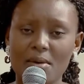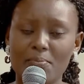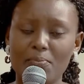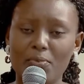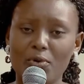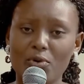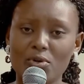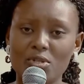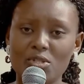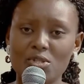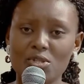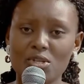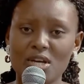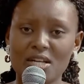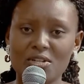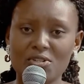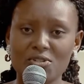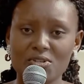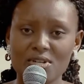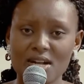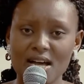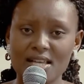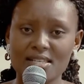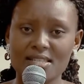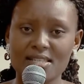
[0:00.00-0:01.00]
put your
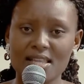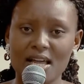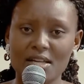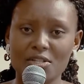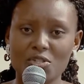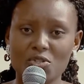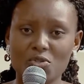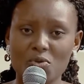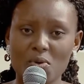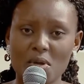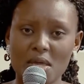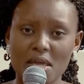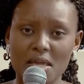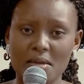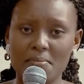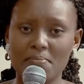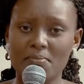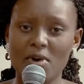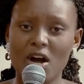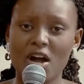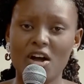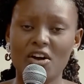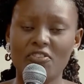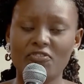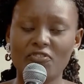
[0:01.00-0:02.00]
trust unto him,
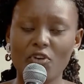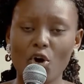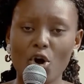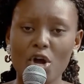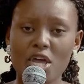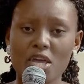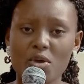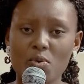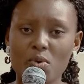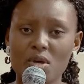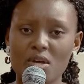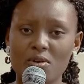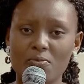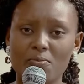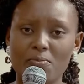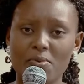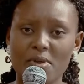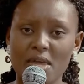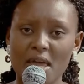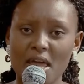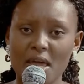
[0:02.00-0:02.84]
for he will be